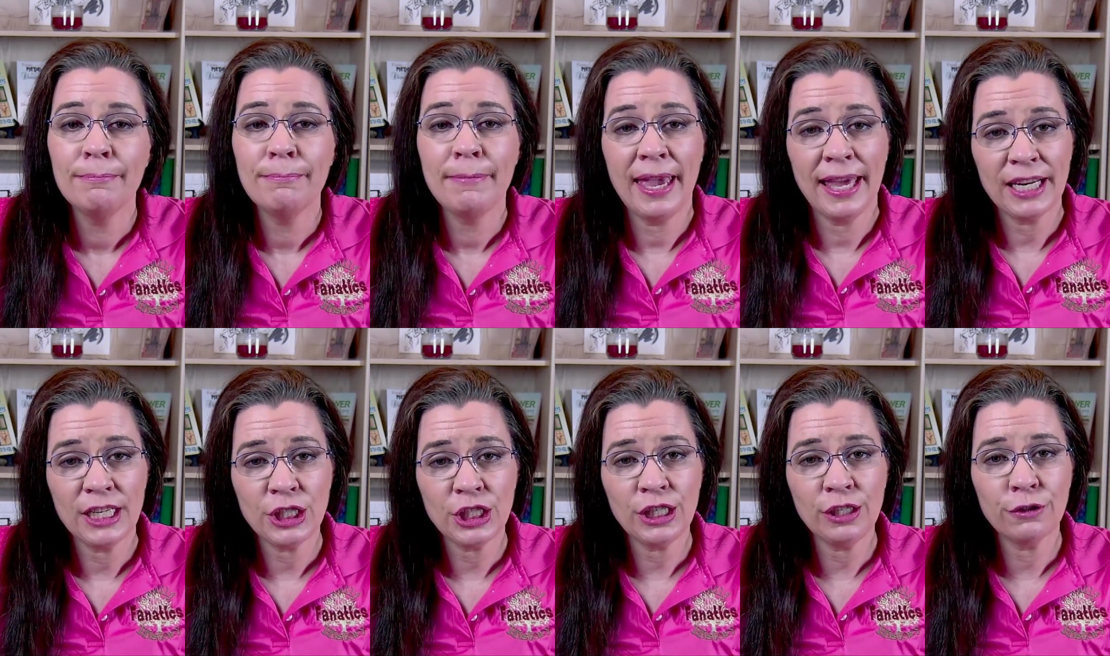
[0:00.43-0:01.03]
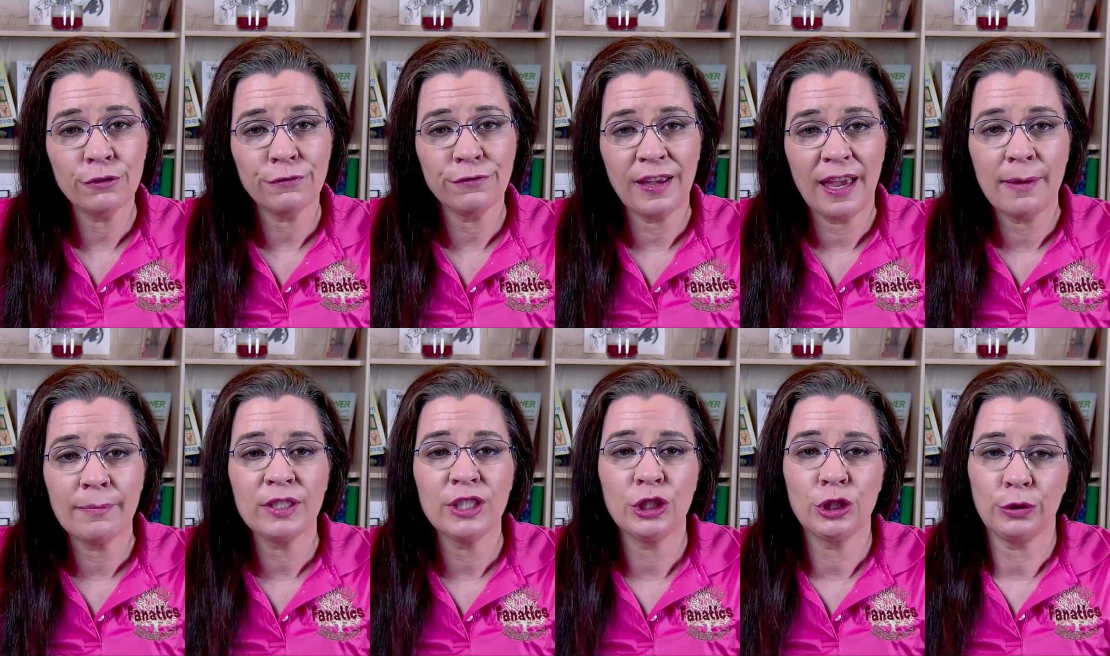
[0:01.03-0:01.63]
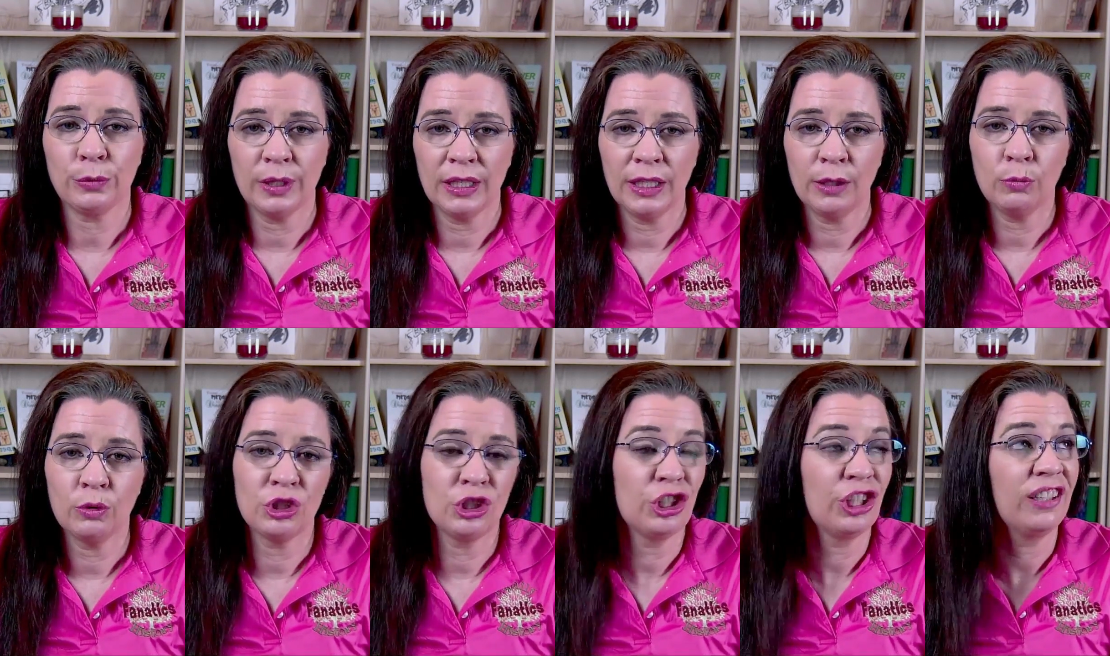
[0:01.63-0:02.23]
Managing your family tree
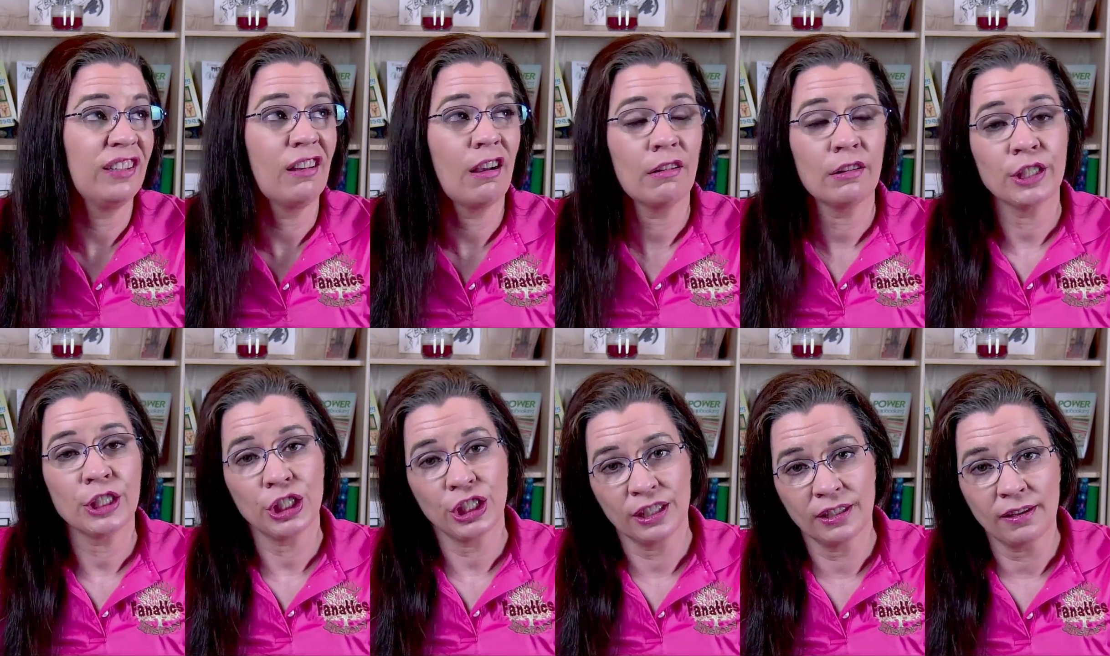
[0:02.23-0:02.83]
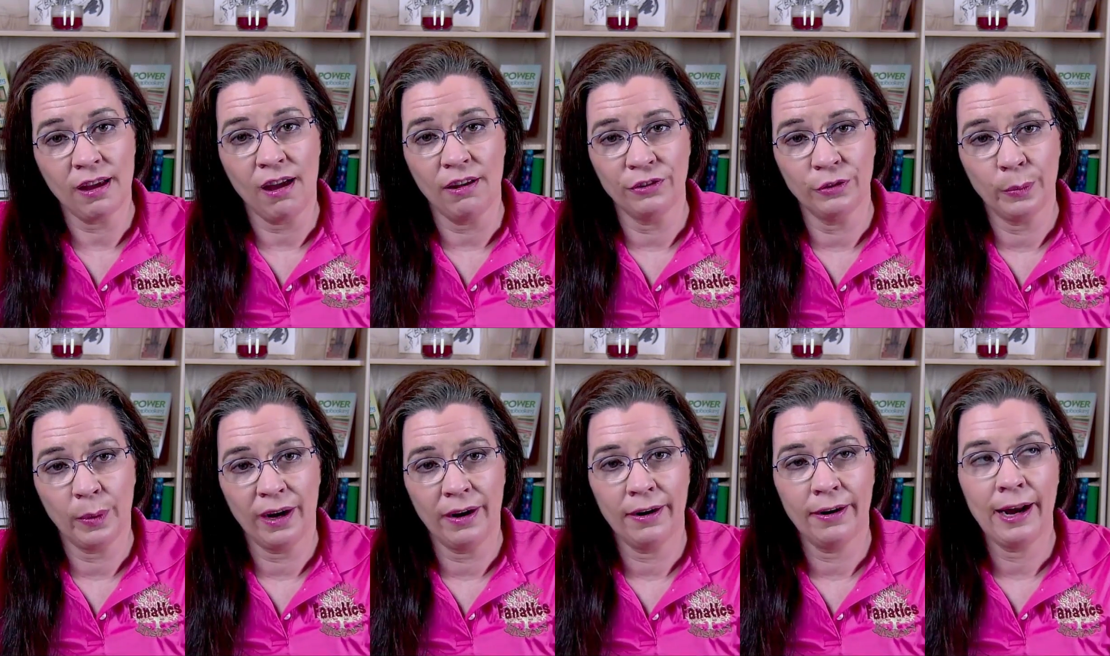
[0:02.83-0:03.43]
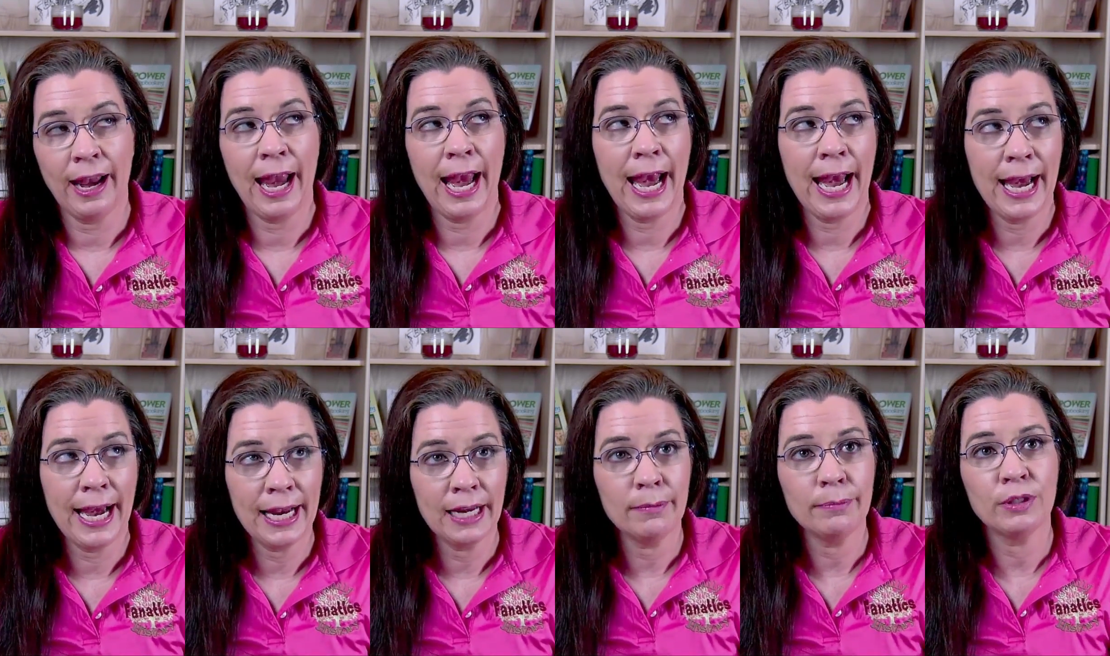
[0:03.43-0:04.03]
with genealogy software
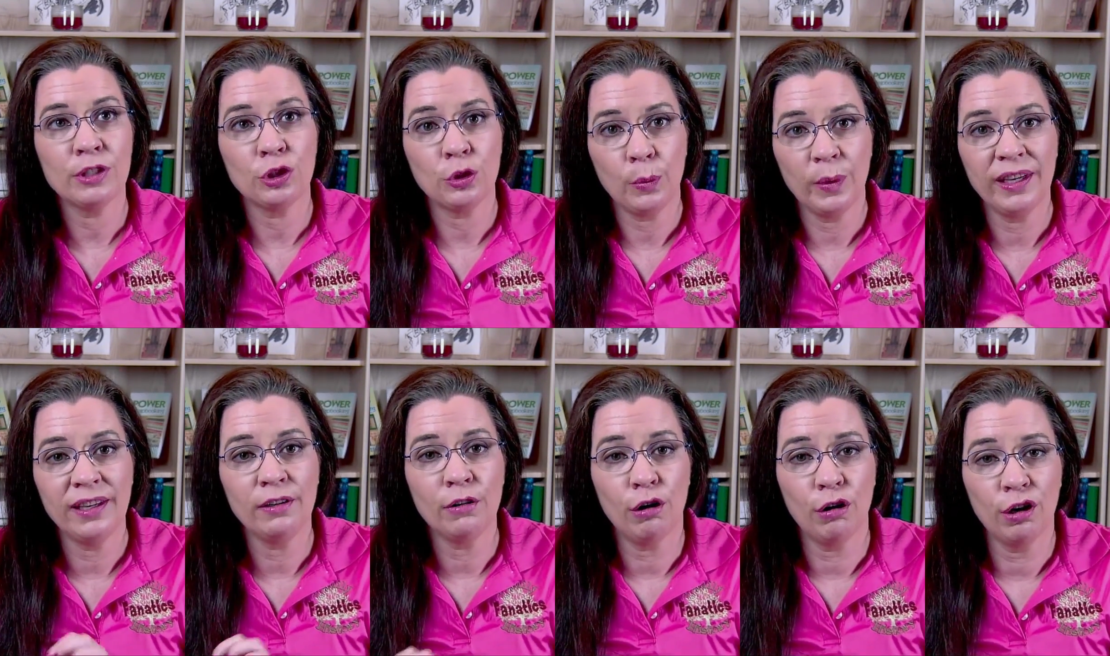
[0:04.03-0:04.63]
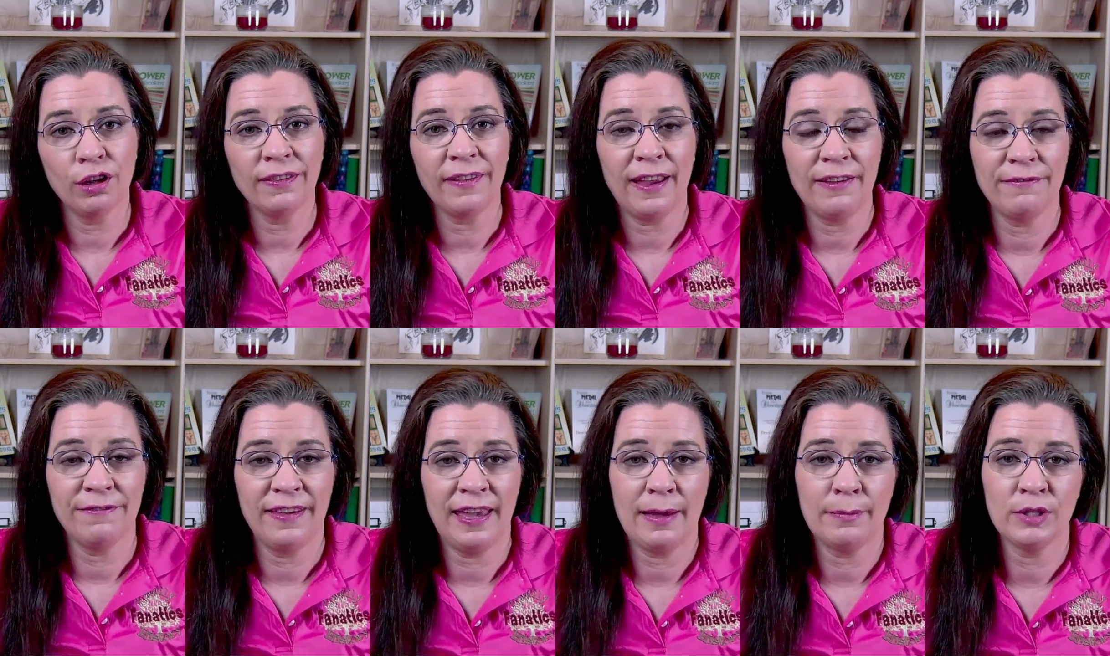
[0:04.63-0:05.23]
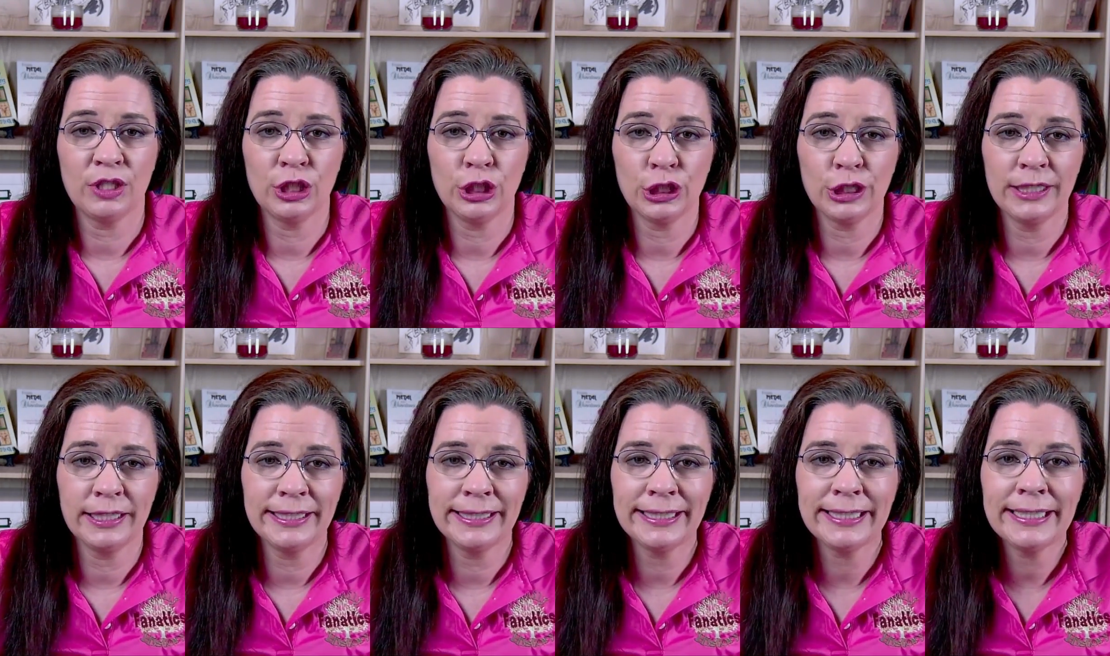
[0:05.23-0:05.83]
and between online family
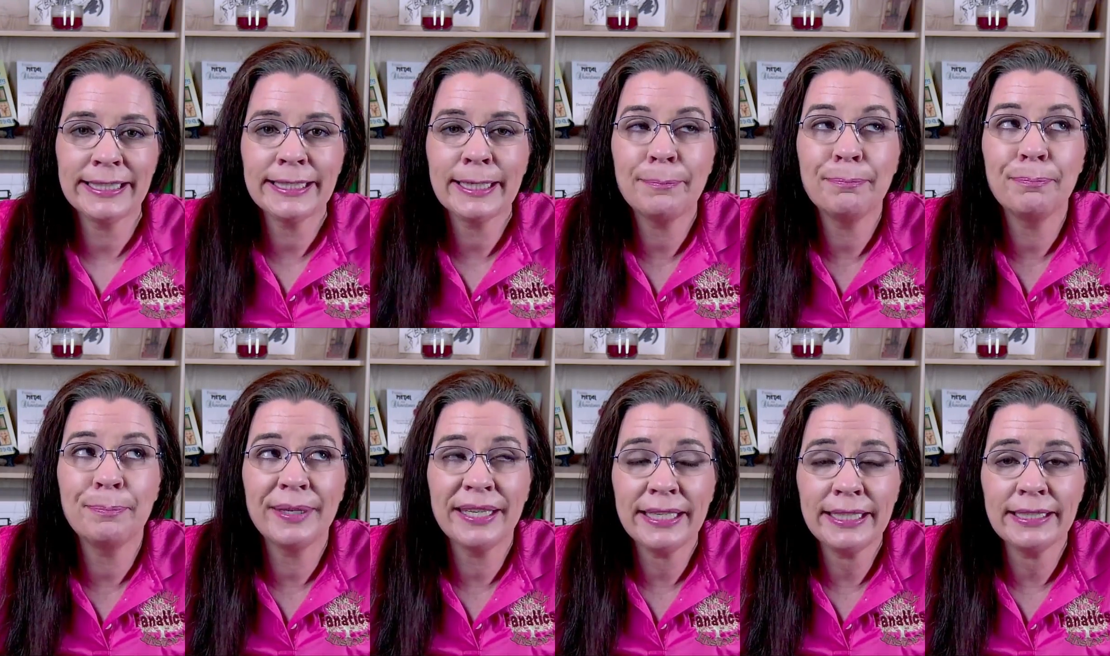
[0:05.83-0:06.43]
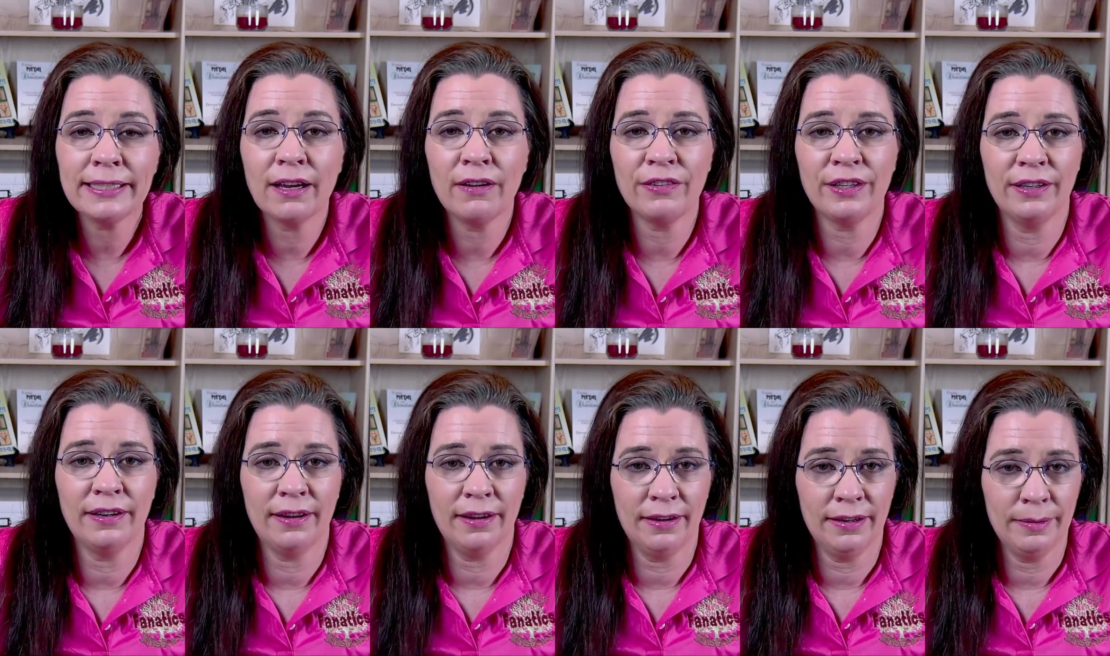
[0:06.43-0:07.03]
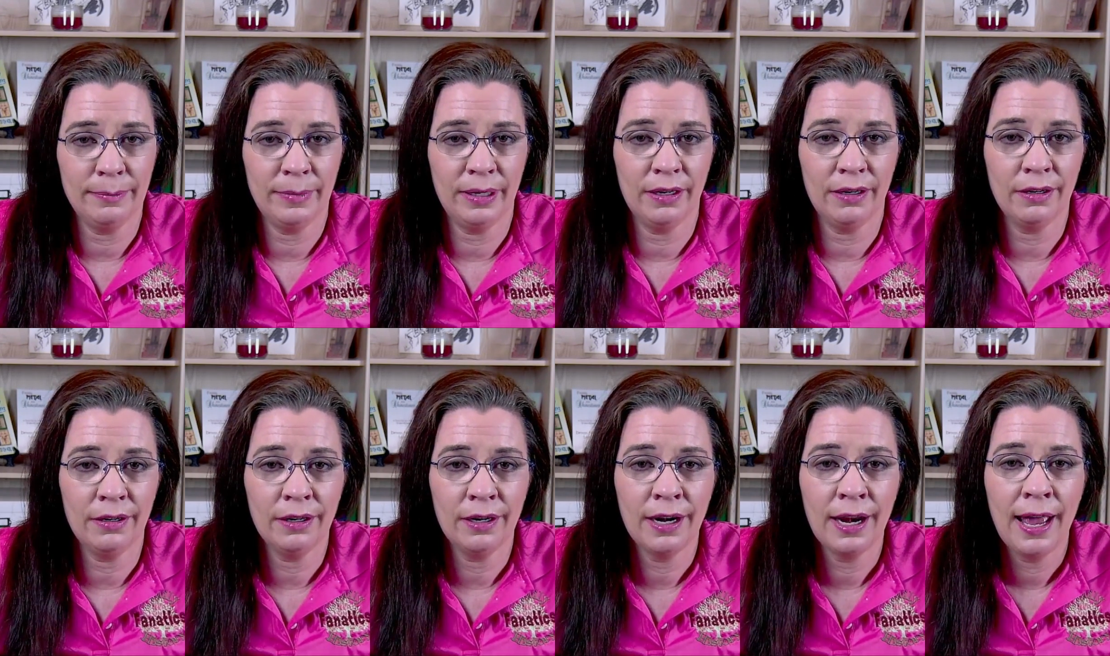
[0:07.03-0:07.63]
trees is a bit of a
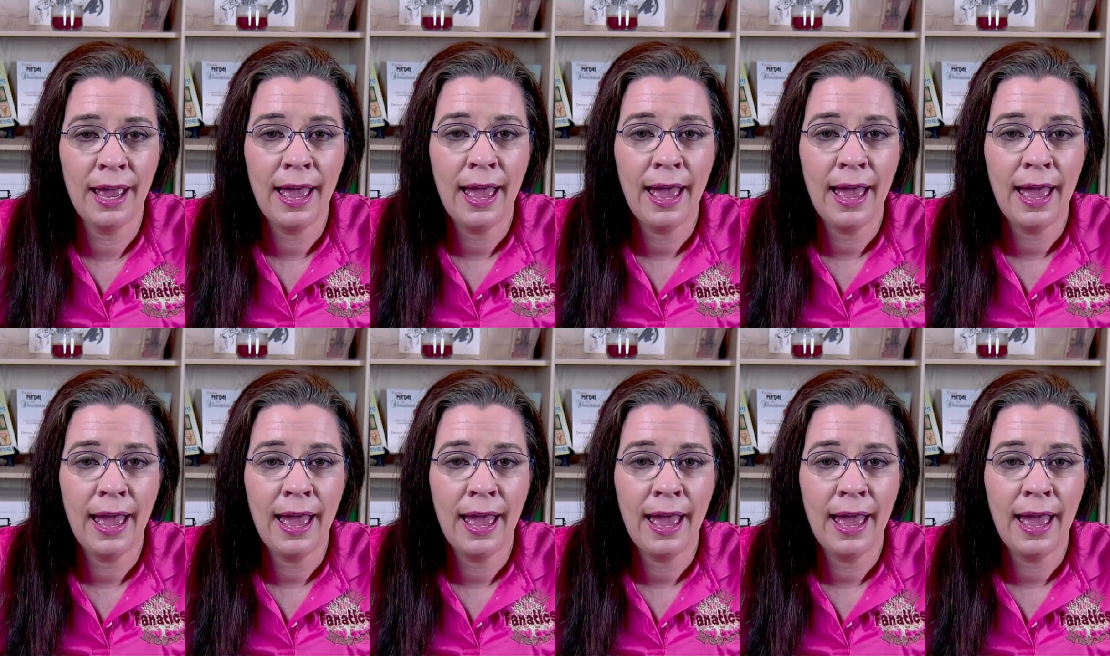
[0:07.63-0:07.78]
nightmare.